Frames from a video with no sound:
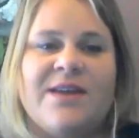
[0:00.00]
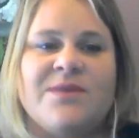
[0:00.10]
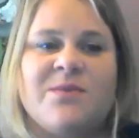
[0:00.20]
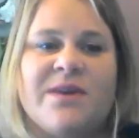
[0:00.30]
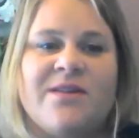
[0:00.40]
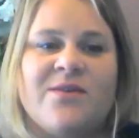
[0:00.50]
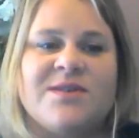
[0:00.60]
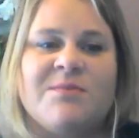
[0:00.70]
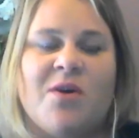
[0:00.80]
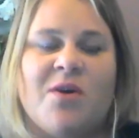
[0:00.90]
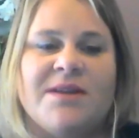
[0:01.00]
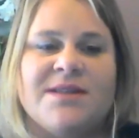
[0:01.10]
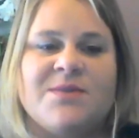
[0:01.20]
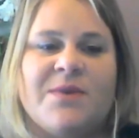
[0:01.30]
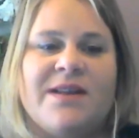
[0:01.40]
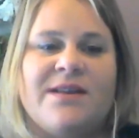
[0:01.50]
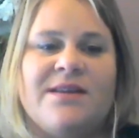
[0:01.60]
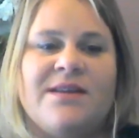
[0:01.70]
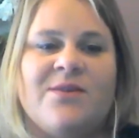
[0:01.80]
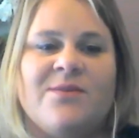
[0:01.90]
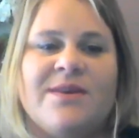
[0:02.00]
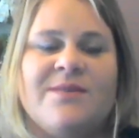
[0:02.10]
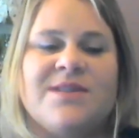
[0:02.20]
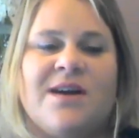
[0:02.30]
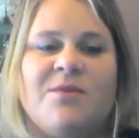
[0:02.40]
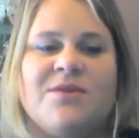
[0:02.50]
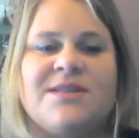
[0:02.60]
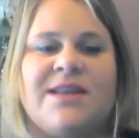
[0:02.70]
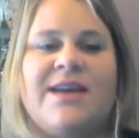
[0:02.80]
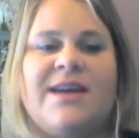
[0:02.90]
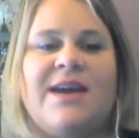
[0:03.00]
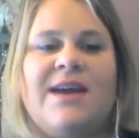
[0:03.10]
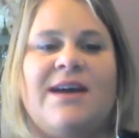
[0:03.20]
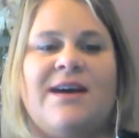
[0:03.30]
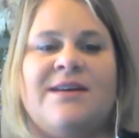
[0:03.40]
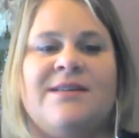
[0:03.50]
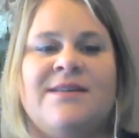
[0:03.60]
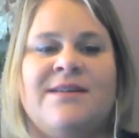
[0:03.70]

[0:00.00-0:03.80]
it was one of those moments when, you know, it was almost like a